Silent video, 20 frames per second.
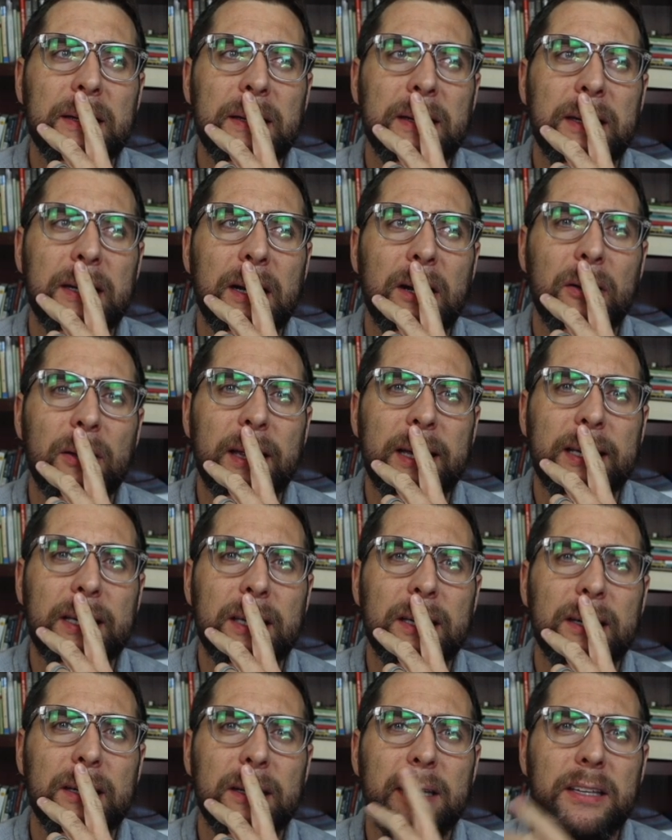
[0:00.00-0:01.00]
you know,
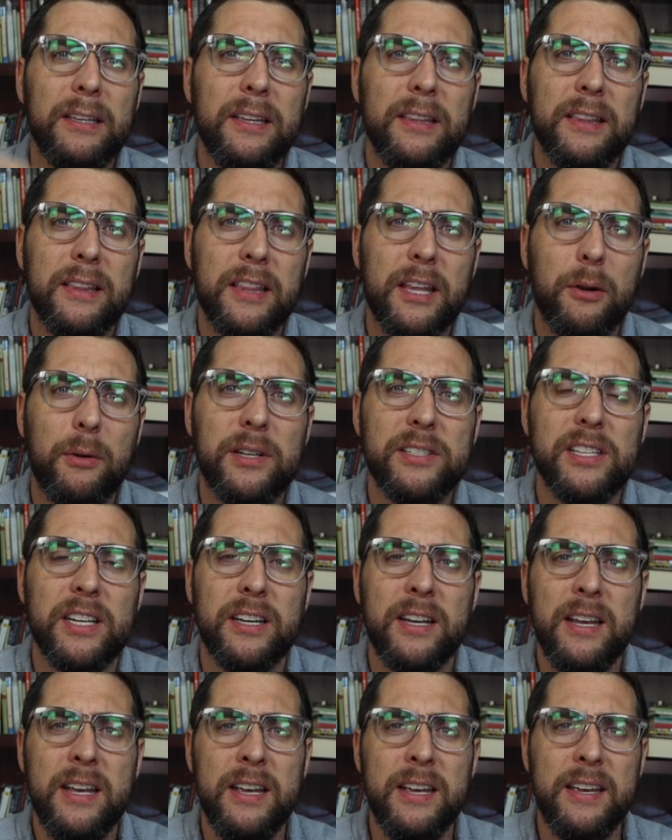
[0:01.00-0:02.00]
like there
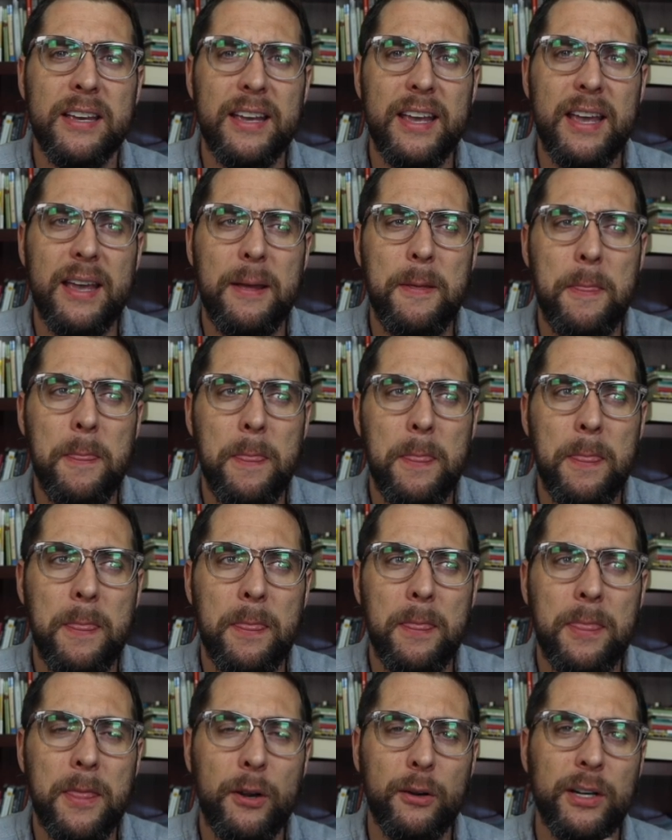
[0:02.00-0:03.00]
isn't
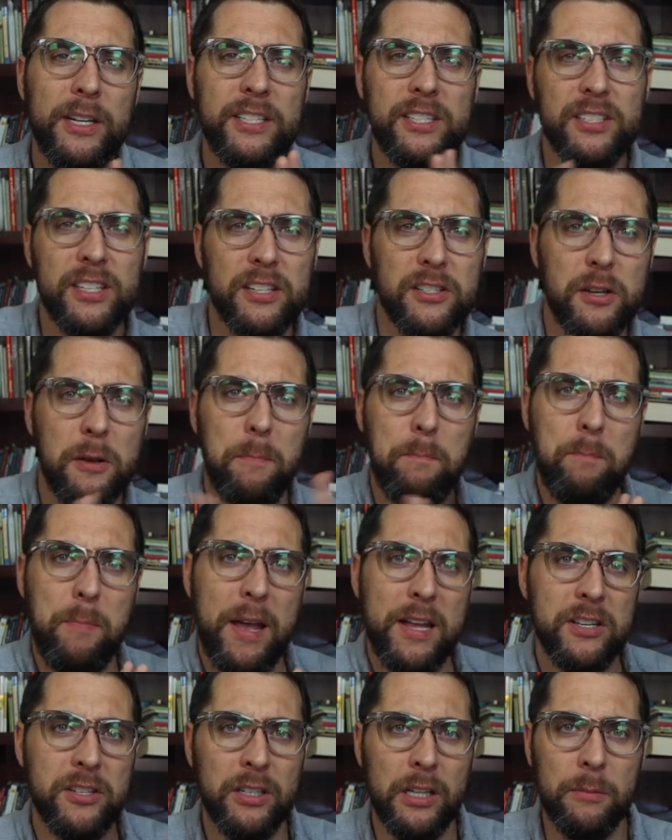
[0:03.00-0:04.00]
there is such a
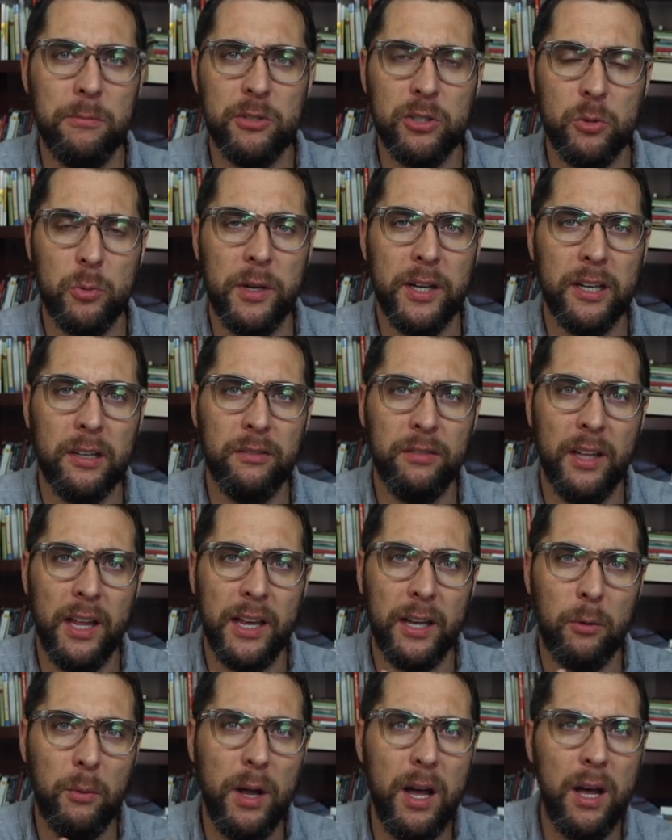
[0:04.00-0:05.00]
pendulum swing of
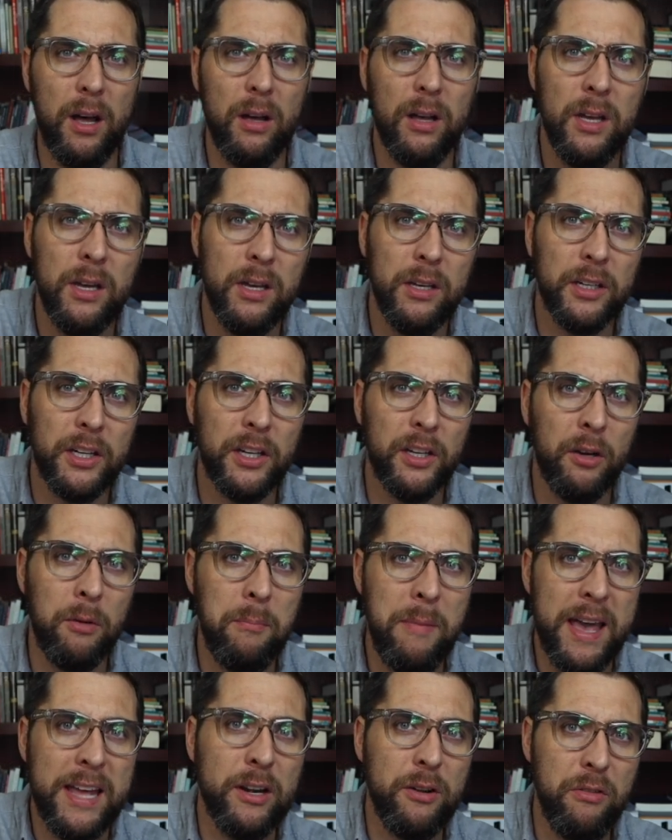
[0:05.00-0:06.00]
like, well, you know,
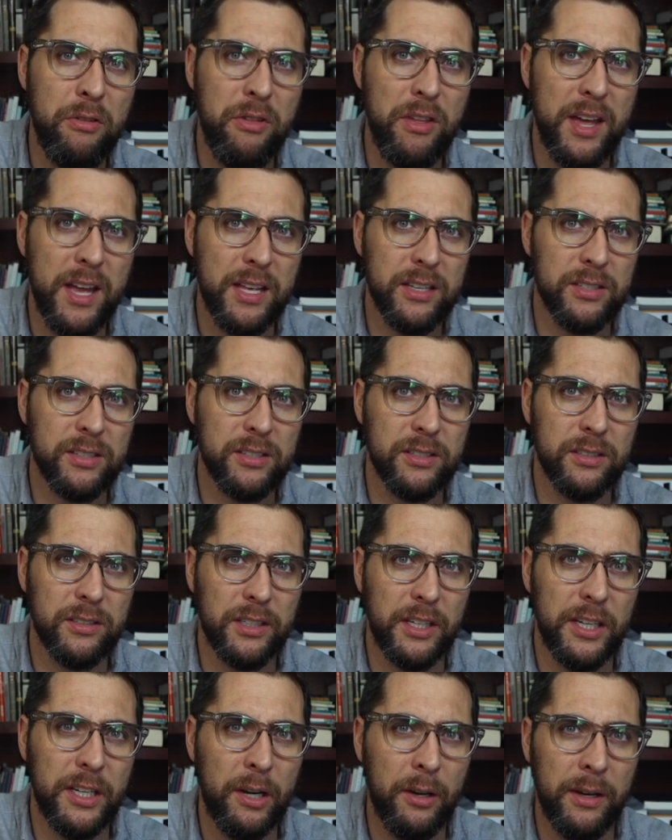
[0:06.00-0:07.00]
men are this,
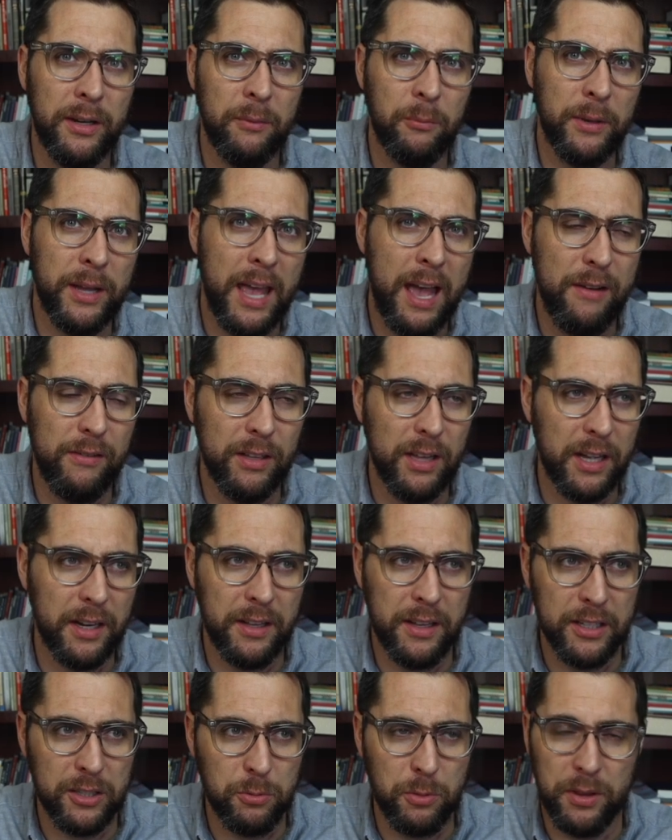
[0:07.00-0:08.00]
you know, and we have a lot
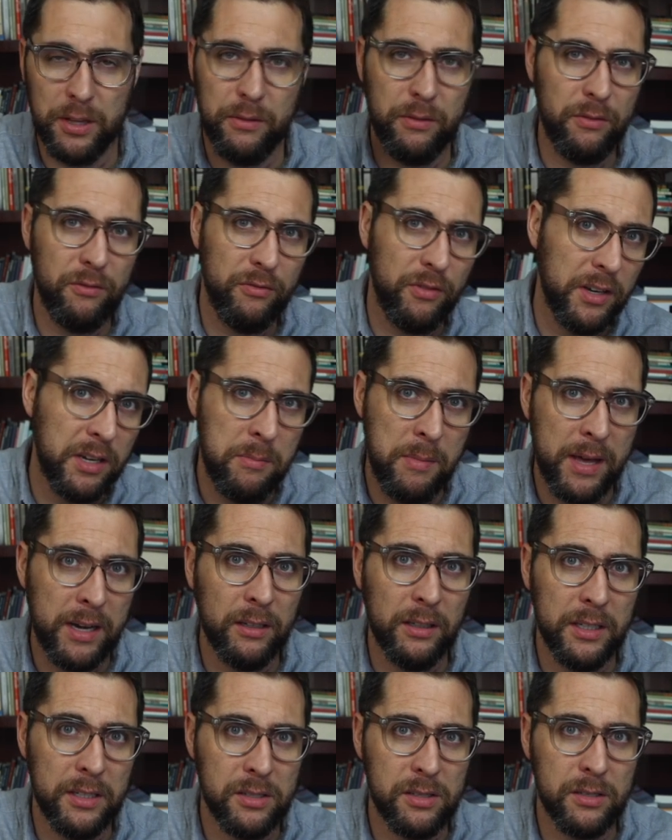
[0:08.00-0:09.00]
of this with even
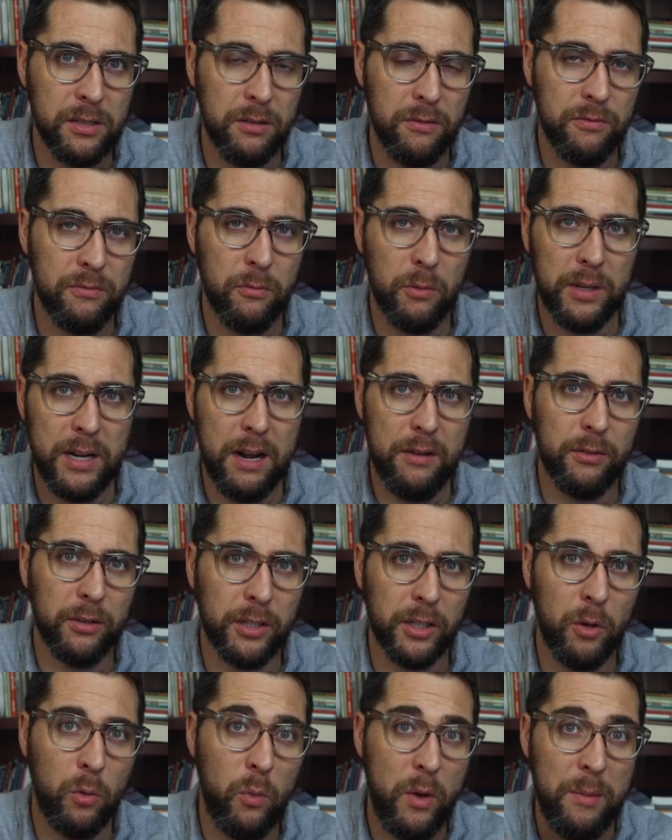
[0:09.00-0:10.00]
fundamentalist of whatever,
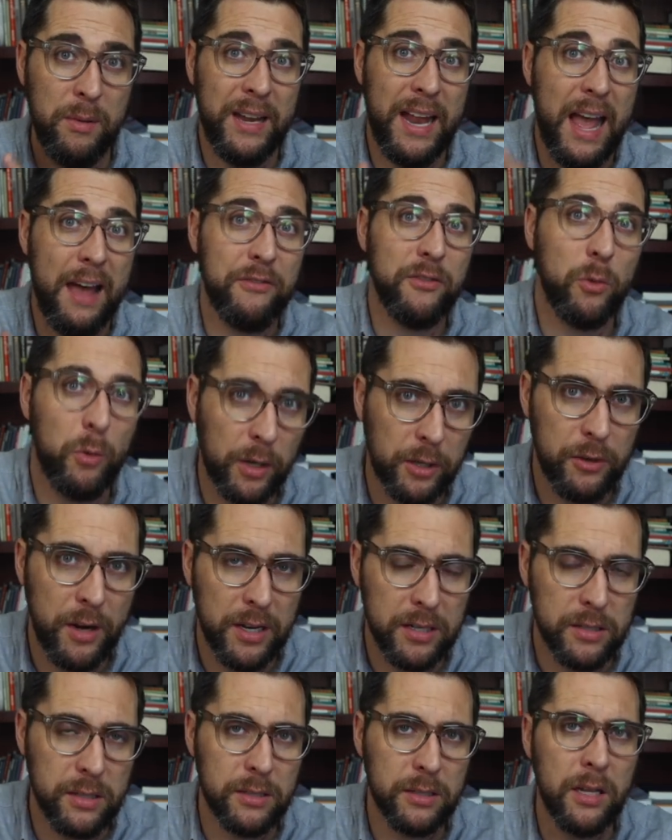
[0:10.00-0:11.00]
you know, women have to wear
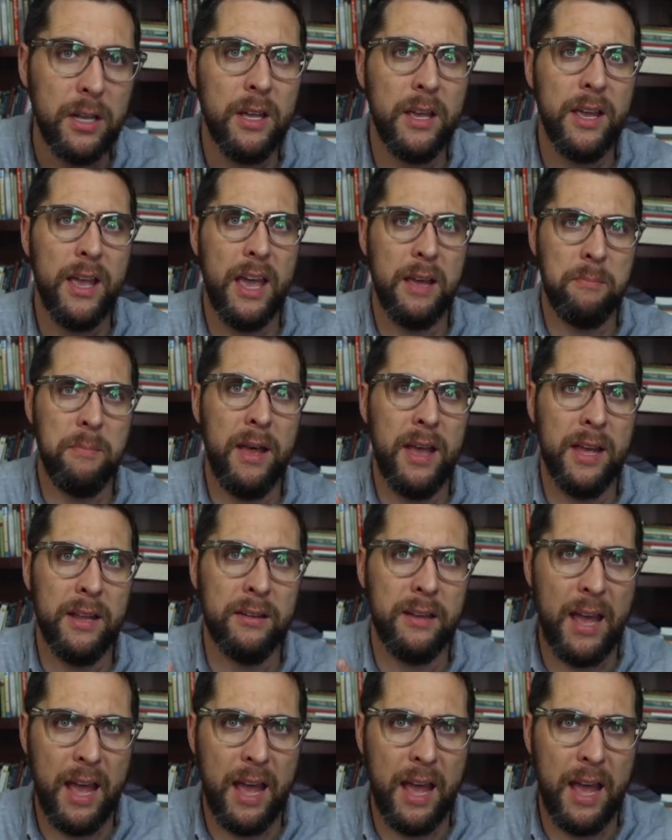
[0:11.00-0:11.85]
dresses and men